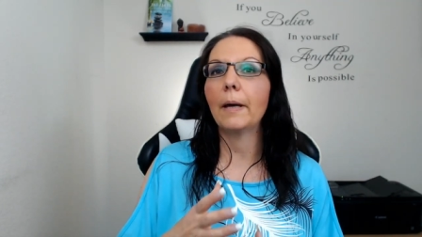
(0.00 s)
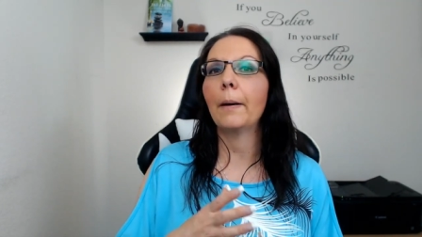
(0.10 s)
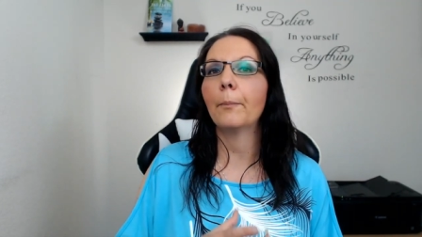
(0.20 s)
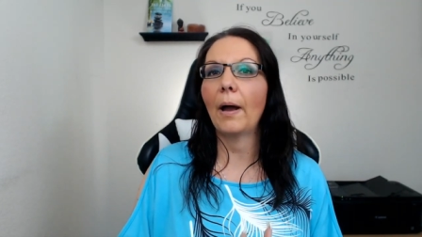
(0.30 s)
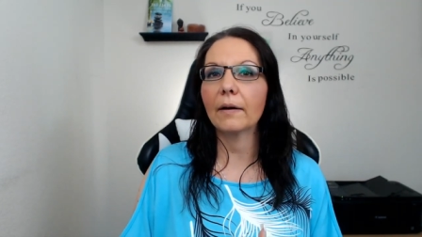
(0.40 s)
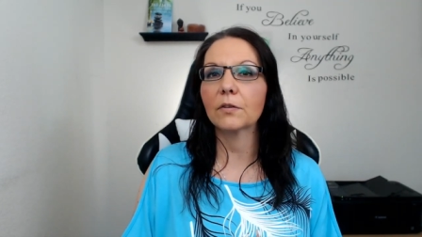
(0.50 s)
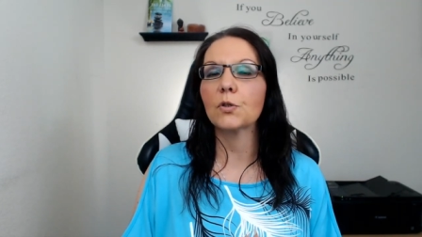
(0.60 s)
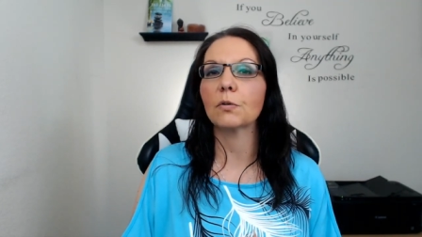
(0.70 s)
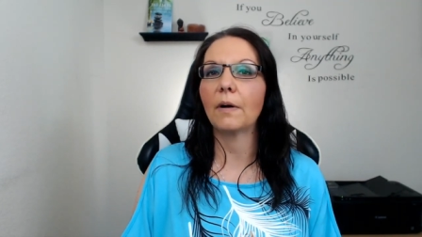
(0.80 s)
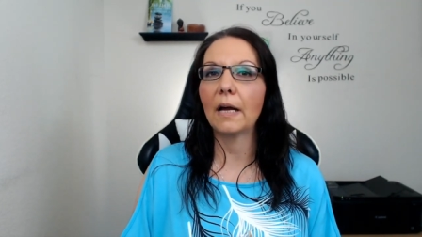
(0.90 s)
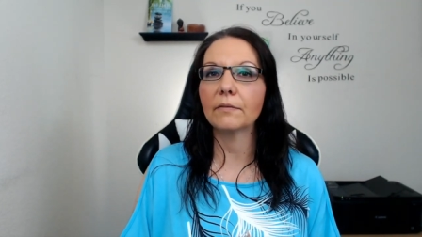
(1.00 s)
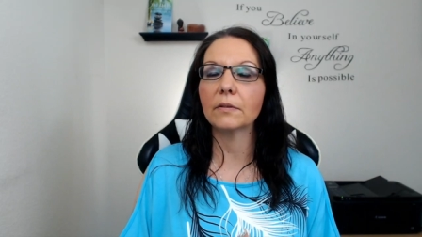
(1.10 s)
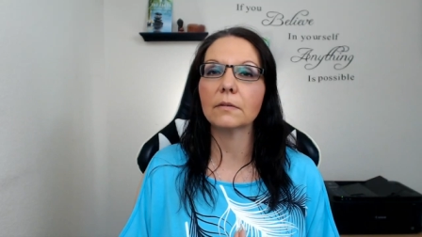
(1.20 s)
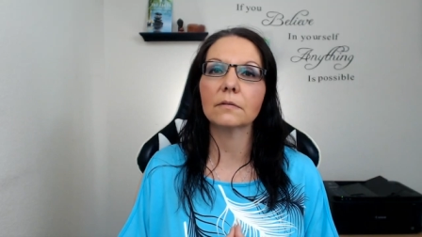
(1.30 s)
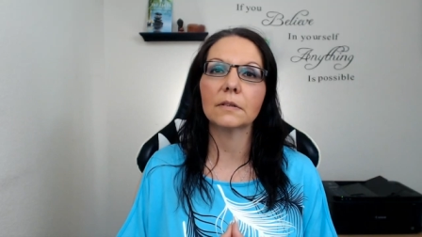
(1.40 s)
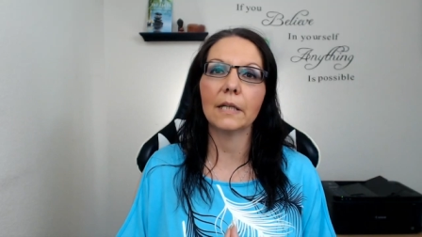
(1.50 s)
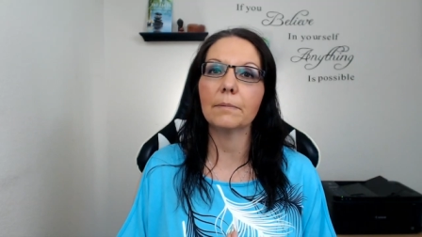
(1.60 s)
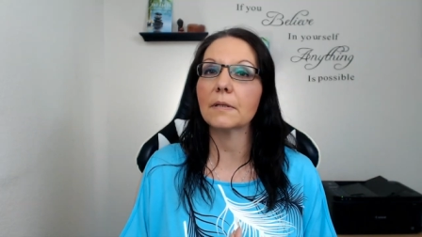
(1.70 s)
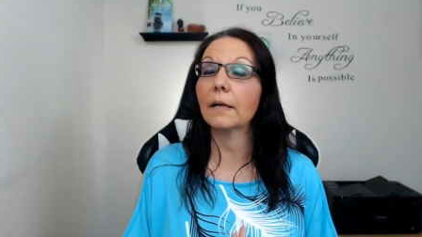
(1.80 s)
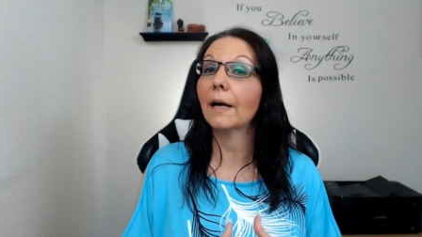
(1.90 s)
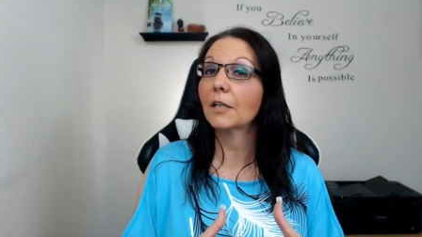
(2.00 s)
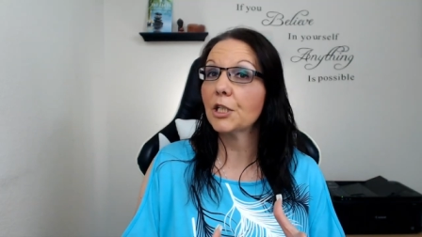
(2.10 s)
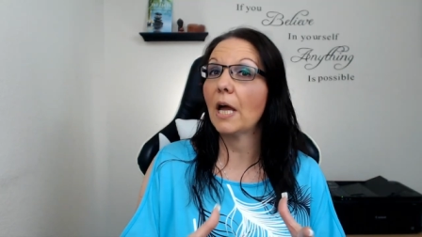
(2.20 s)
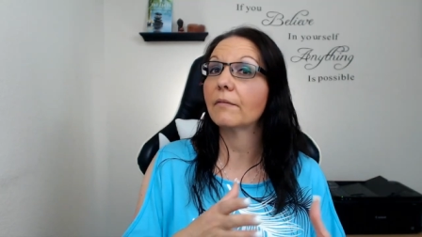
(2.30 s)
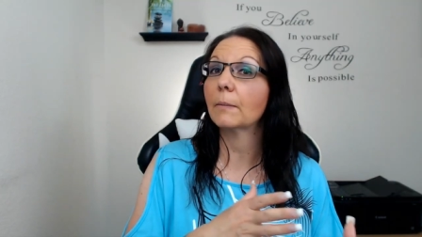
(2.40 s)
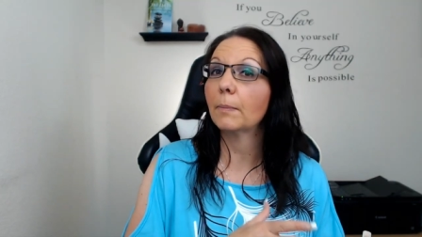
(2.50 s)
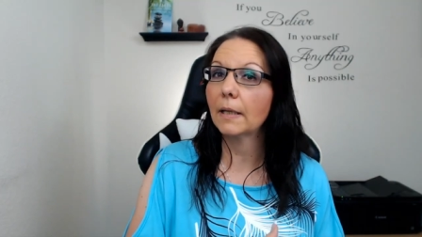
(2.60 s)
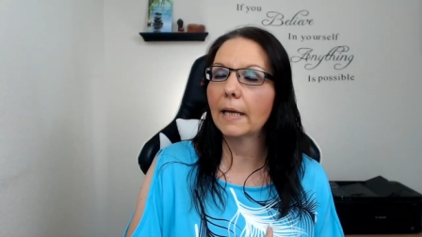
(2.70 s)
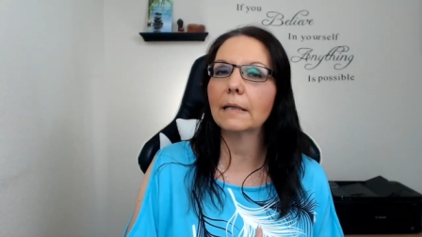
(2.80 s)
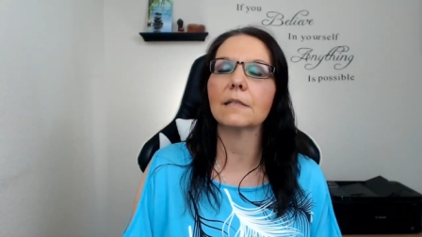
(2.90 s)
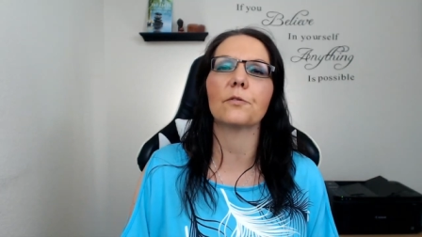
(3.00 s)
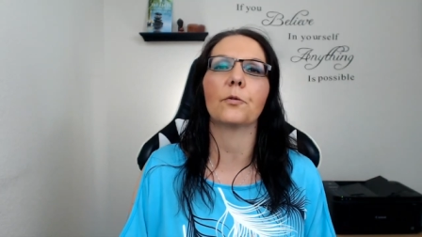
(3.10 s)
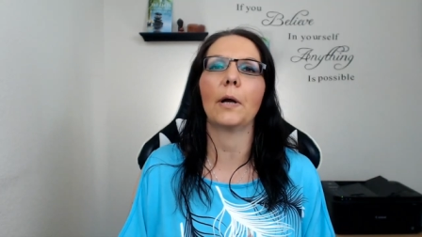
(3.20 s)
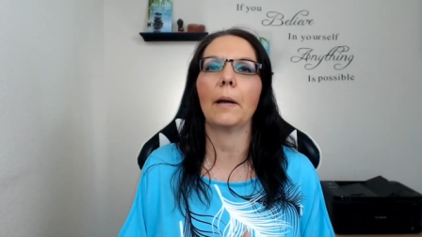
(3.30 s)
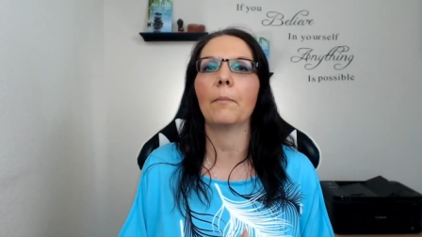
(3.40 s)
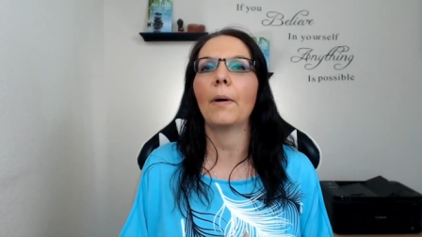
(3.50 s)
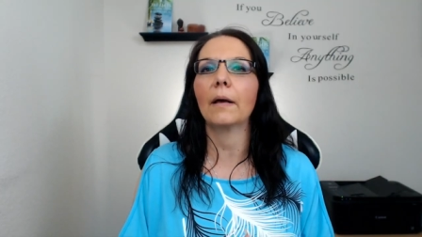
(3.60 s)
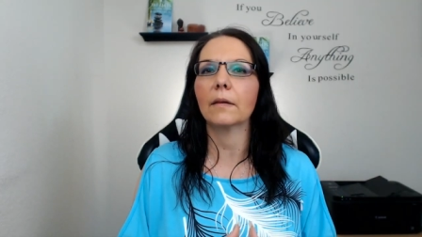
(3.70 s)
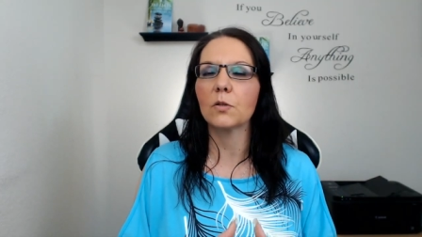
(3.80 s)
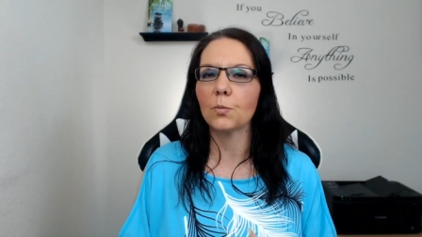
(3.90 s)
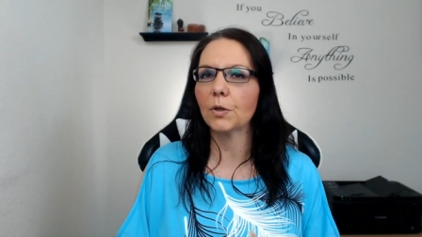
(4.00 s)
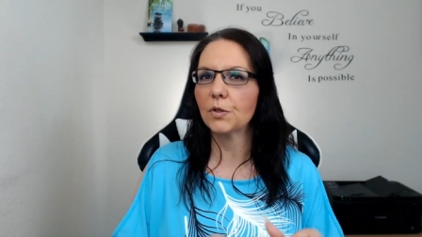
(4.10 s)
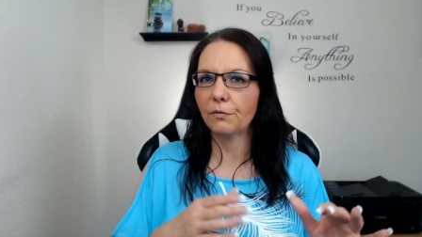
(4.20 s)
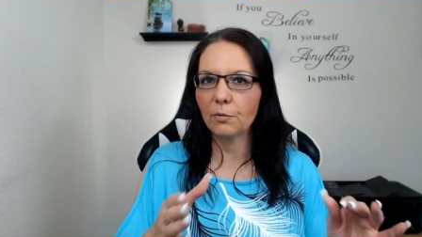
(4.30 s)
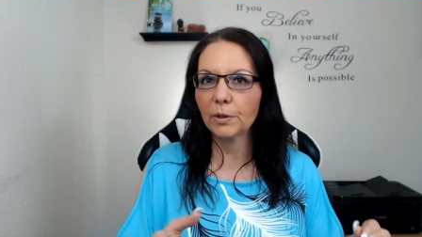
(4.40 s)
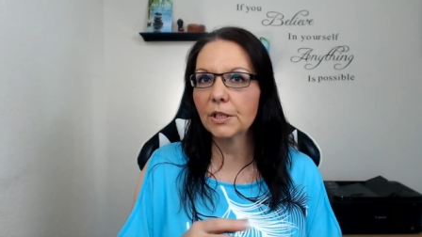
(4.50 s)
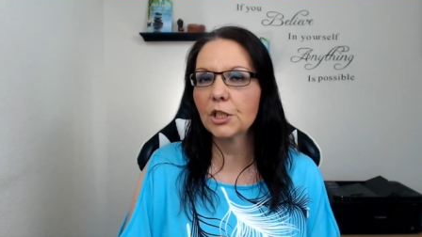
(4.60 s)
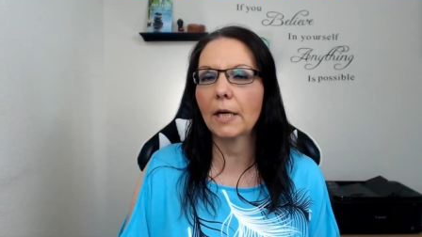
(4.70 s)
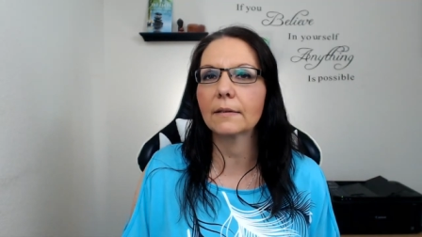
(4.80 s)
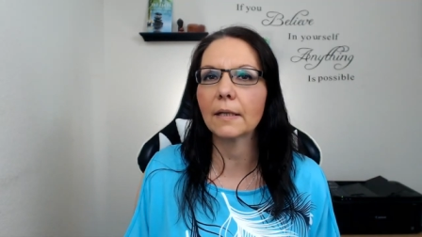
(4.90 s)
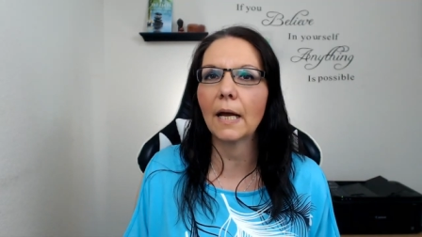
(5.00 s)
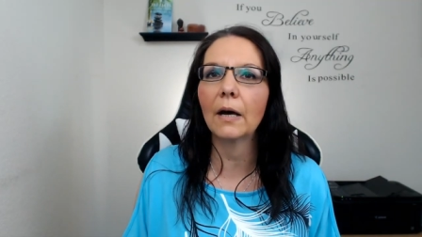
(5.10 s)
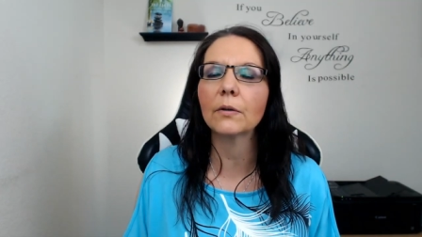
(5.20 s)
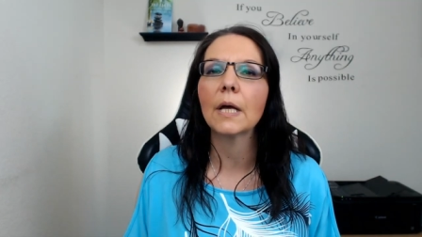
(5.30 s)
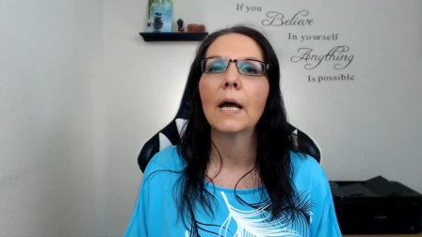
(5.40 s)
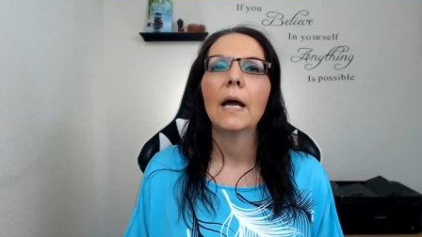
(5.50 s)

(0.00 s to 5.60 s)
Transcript: empath survival tips like i actually have a playlist for empath as well so if you want to check that out